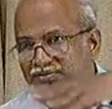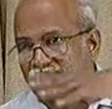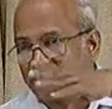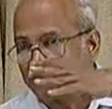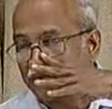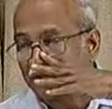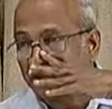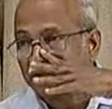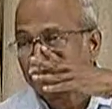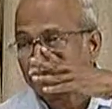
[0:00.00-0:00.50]

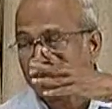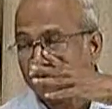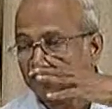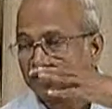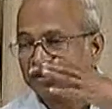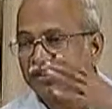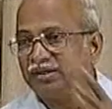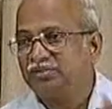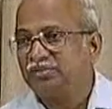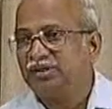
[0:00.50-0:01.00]
That of course
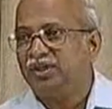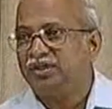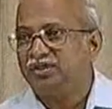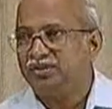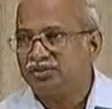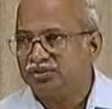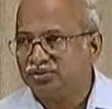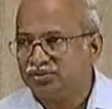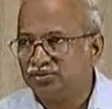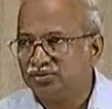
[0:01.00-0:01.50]
can be
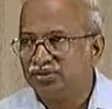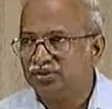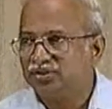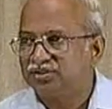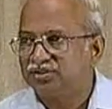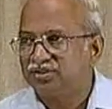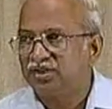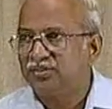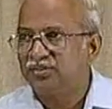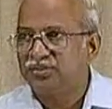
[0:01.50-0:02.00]
understood, it is
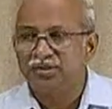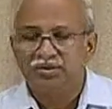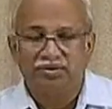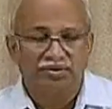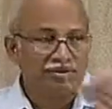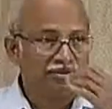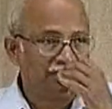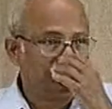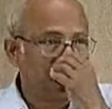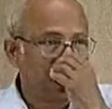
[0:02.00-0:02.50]
coming on
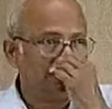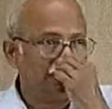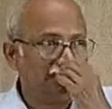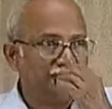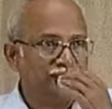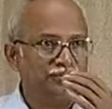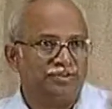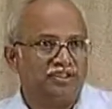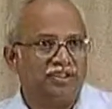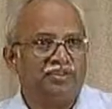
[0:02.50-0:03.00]

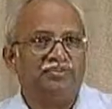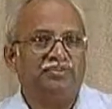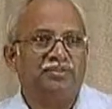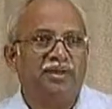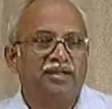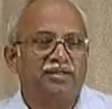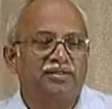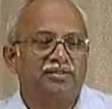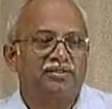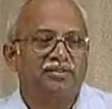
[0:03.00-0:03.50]
with the
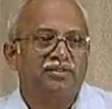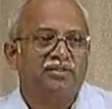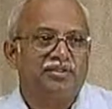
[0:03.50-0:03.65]
impact.